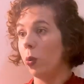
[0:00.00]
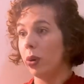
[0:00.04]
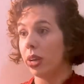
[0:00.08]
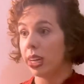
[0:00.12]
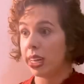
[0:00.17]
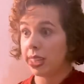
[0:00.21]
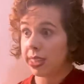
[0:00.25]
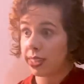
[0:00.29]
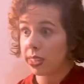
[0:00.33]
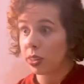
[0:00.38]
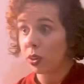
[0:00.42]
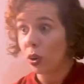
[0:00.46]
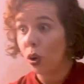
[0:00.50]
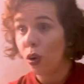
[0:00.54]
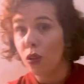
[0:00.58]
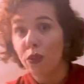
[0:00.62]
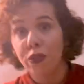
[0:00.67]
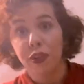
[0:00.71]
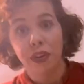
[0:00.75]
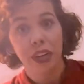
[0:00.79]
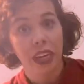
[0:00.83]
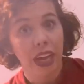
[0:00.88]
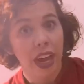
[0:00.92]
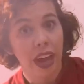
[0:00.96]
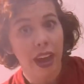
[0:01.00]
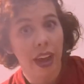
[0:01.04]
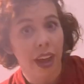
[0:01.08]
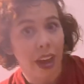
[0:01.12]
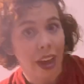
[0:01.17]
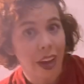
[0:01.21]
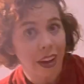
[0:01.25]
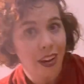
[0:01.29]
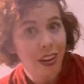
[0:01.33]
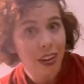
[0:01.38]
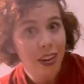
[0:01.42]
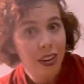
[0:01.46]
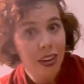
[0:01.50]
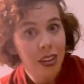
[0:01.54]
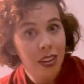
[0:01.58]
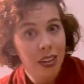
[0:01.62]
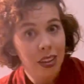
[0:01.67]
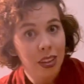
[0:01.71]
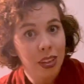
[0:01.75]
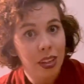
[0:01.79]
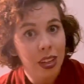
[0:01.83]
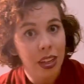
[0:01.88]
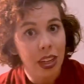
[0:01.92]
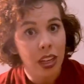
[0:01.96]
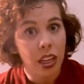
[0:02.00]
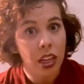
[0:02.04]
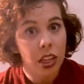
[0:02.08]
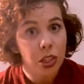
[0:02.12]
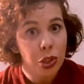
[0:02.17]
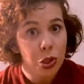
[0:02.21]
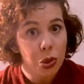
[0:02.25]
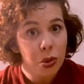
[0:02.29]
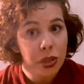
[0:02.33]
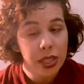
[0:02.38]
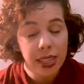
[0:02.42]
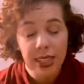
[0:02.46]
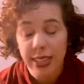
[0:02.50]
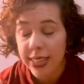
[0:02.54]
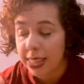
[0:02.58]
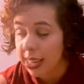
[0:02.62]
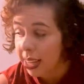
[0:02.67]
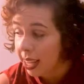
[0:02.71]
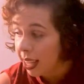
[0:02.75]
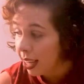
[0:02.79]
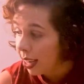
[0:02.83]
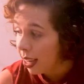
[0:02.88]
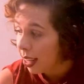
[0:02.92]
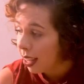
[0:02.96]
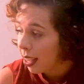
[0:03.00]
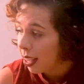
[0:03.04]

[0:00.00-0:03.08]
isn't over yet. Interesting.